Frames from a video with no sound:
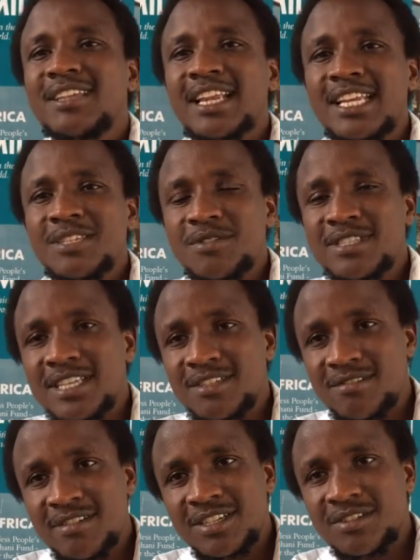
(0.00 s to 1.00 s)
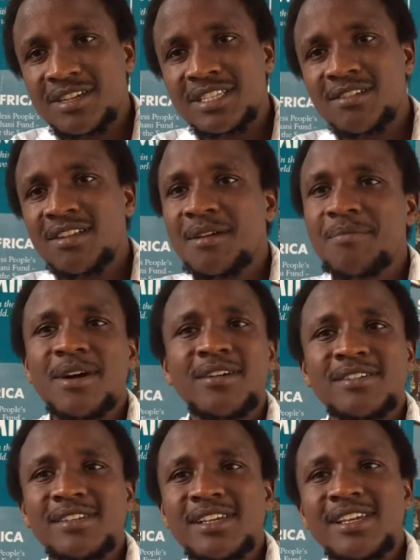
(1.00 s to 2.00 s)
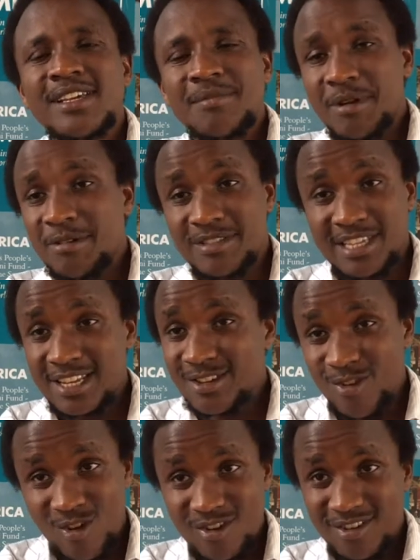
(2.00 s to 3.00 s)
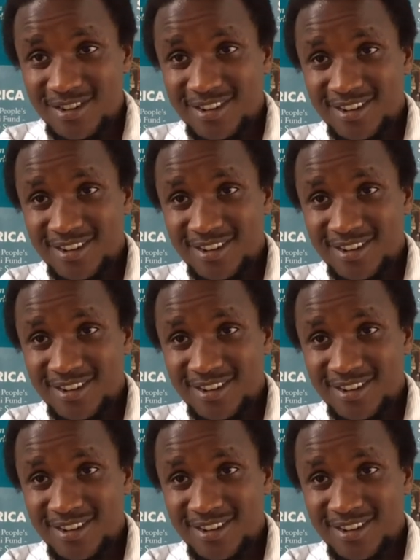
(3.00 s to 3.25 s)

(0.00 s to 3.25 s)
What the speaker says: tell us what the situation is all about. But we said, no,